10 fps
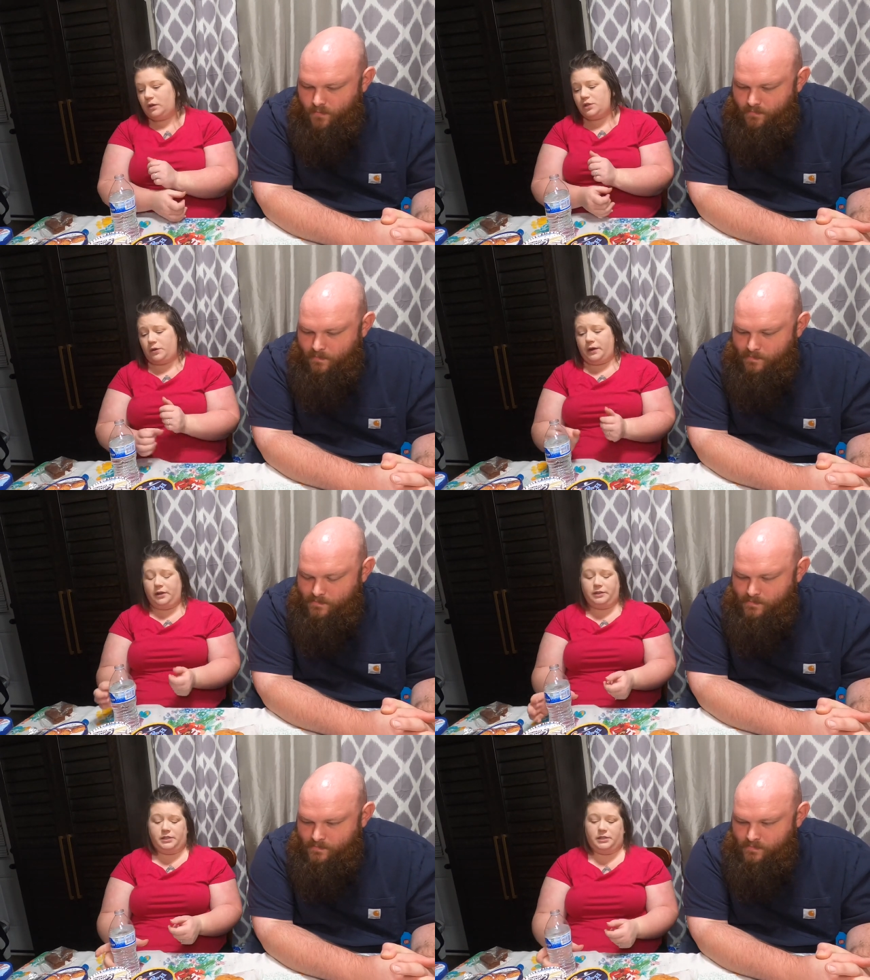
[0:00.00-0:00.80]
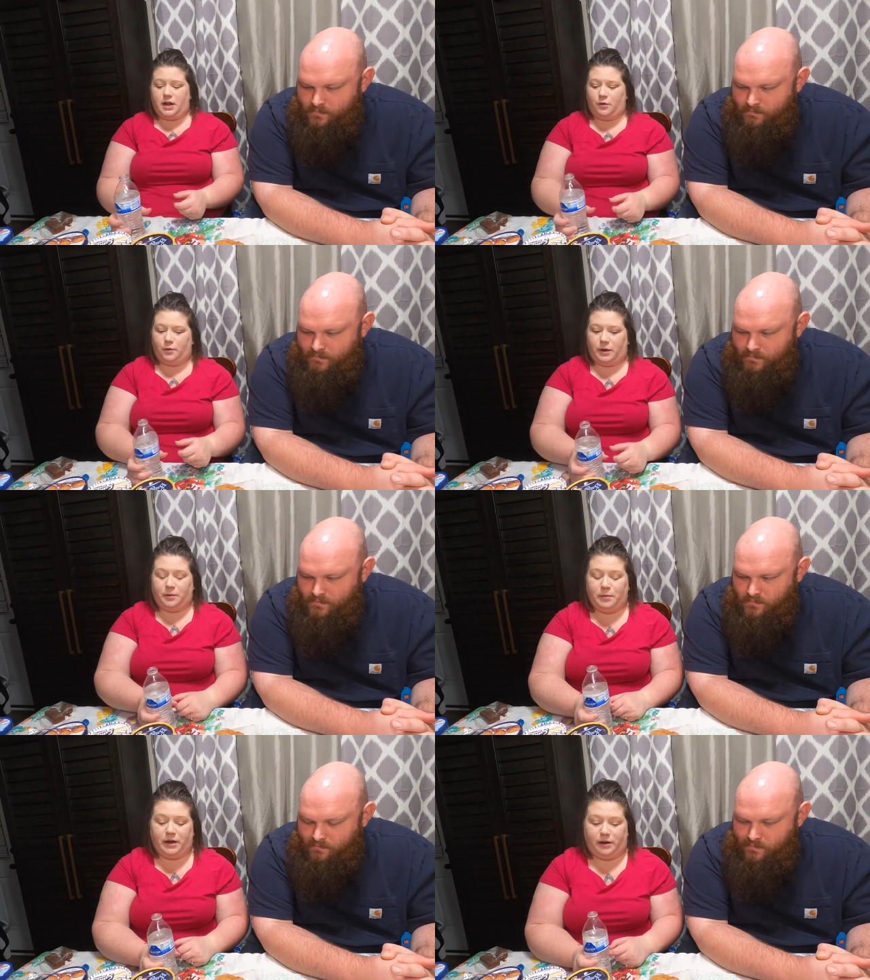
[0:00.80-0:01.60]
Speaker 1: So, I know this is not what we're
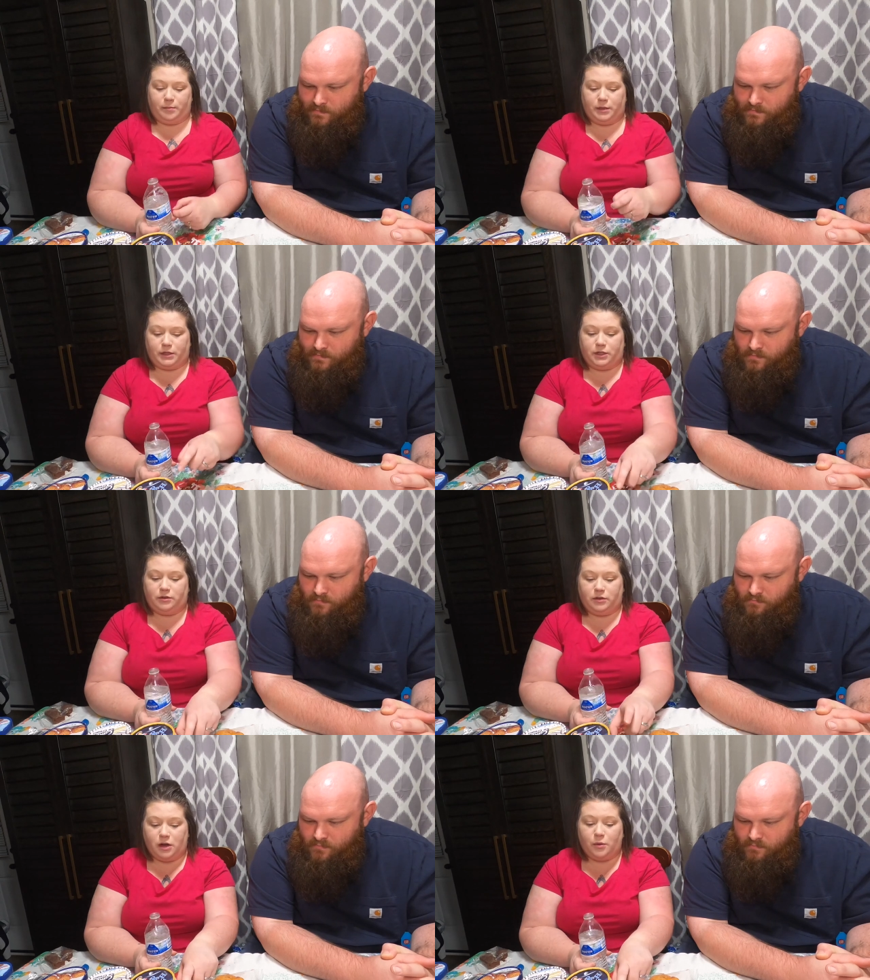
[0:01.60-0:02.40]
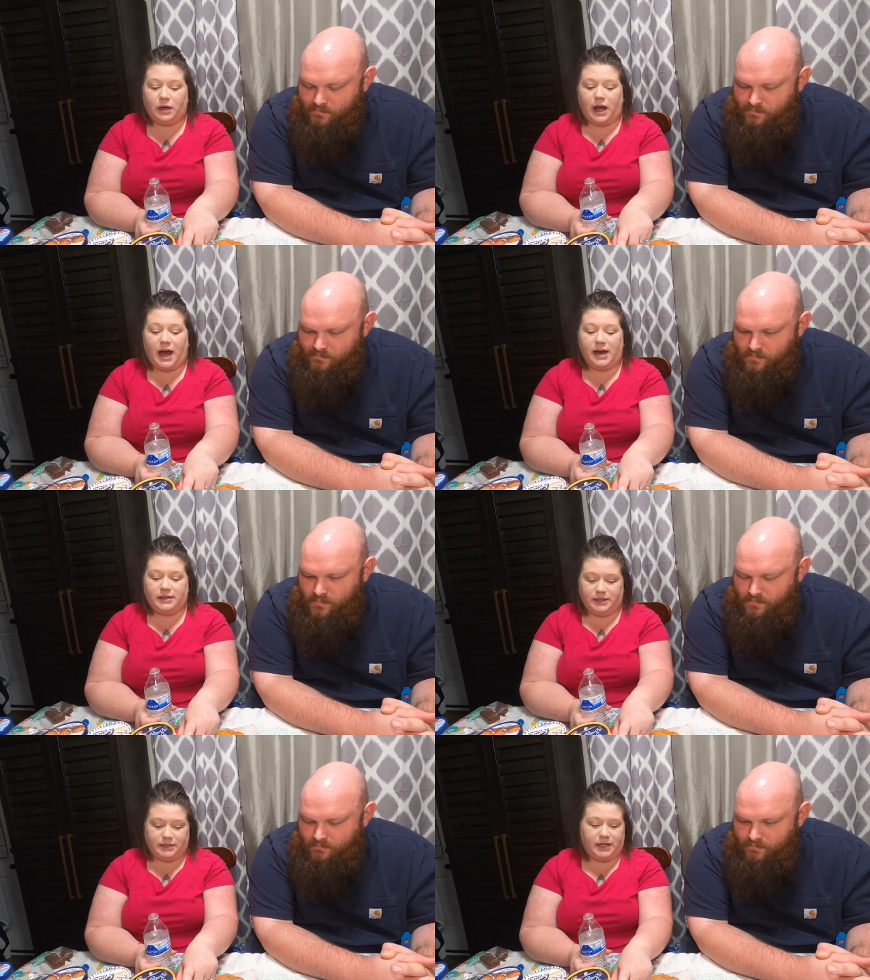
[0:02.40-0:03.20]
comparing, but do you know what I
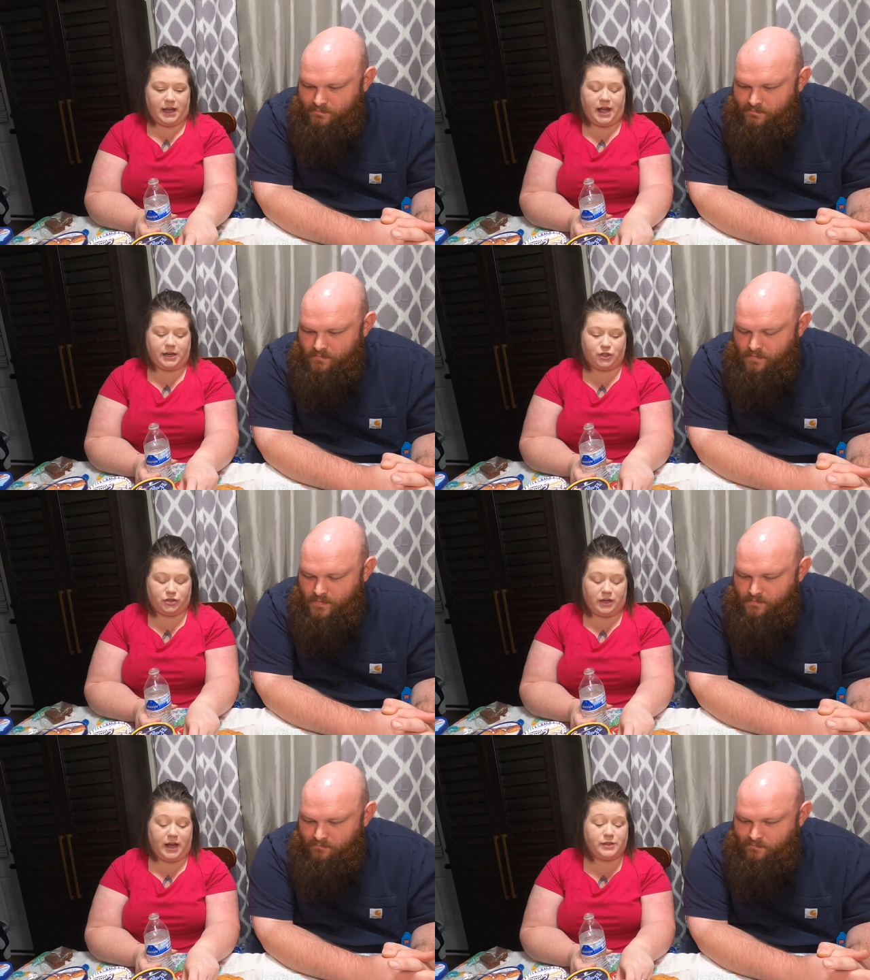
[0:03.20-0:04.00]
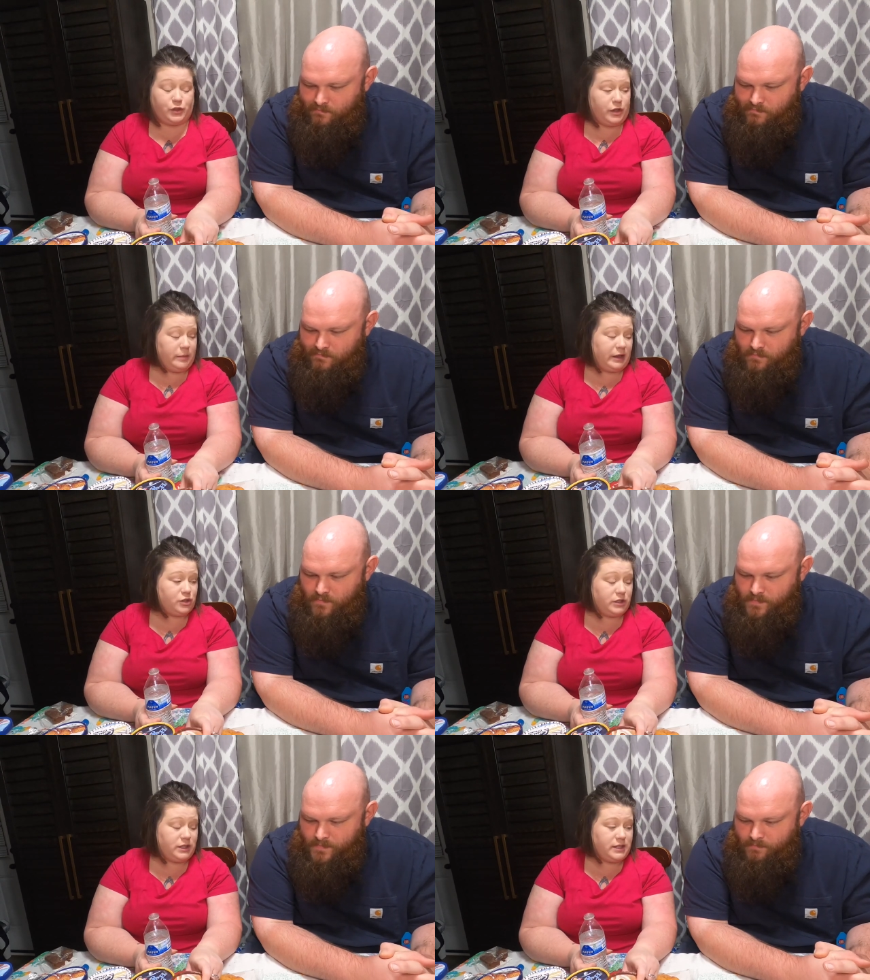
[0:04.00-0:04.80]
think that the ice cream
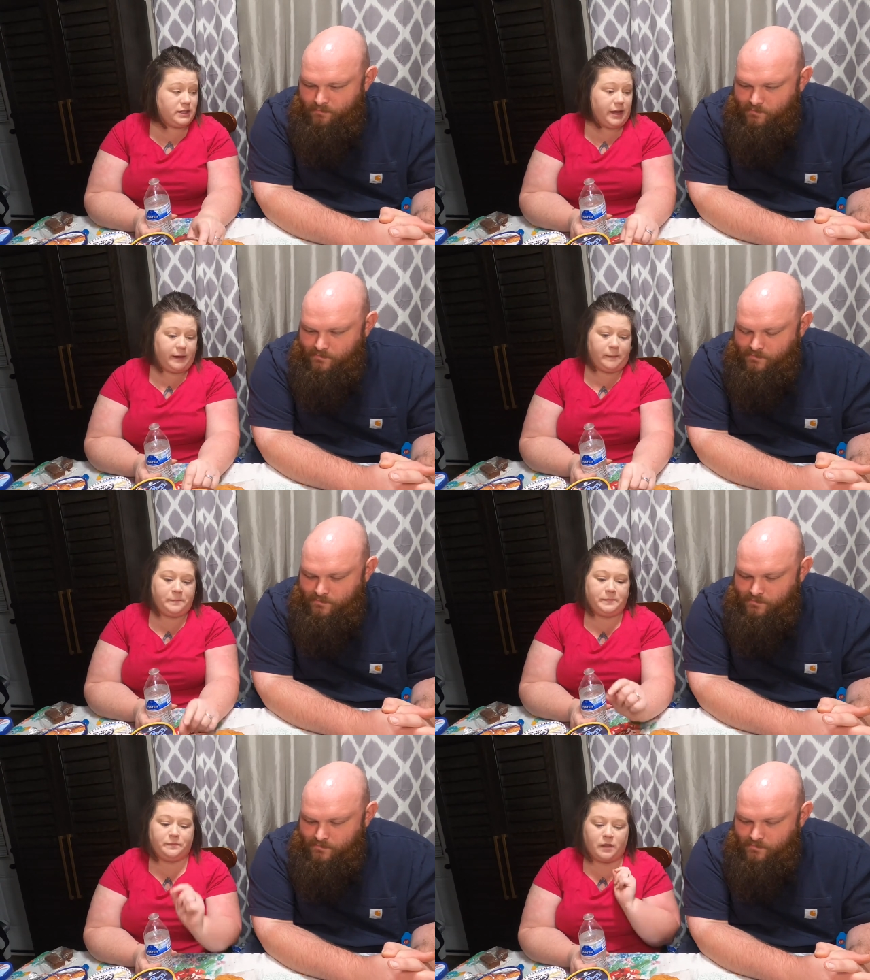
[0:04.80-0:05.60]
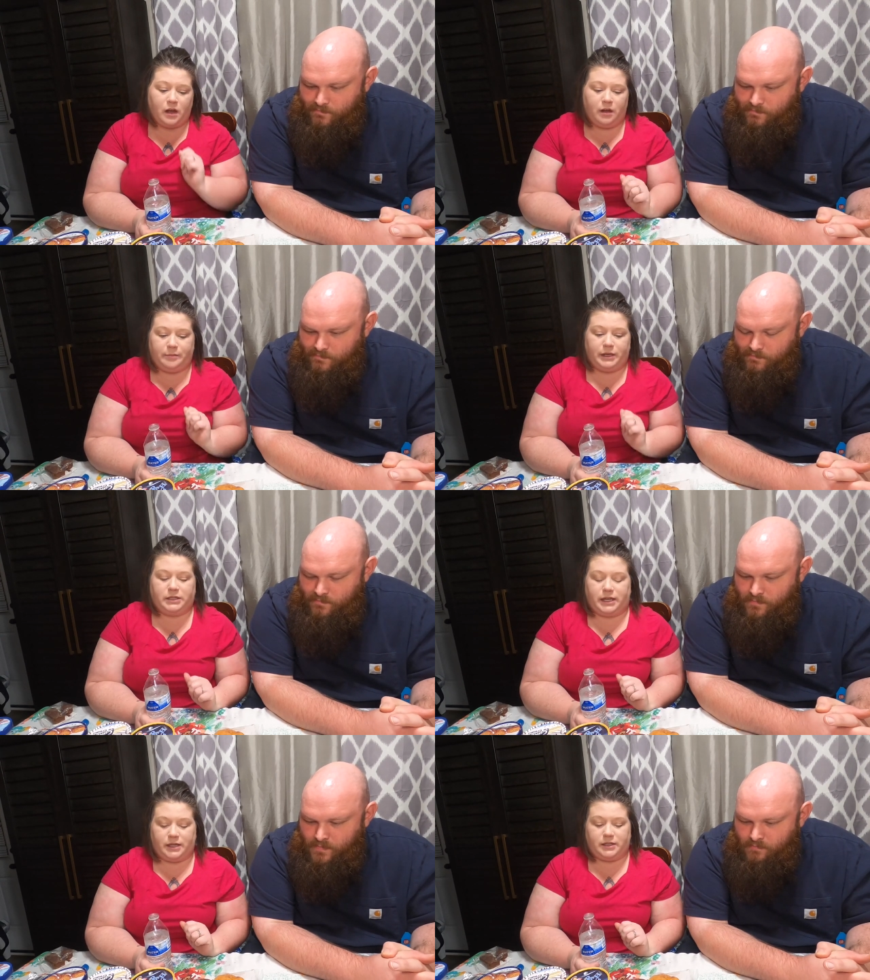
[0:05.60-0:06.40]
actually tastes like? A
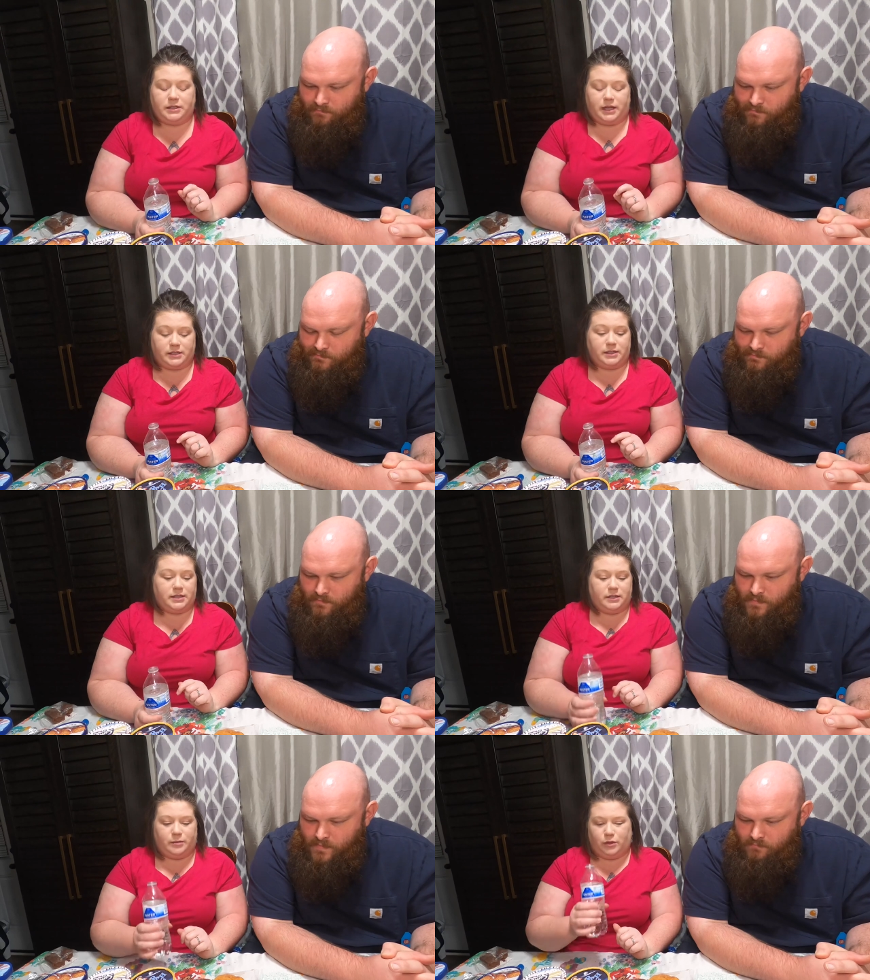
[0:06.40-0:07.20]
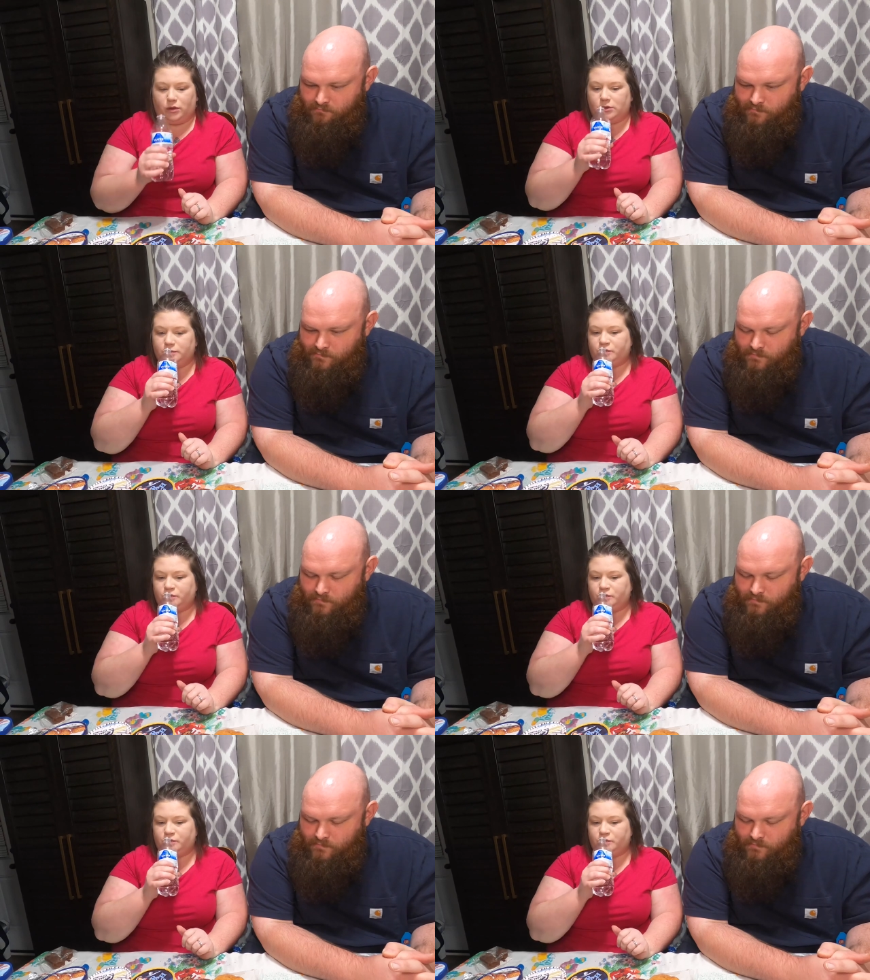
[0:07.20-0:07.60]
big Texas cinnamon roll.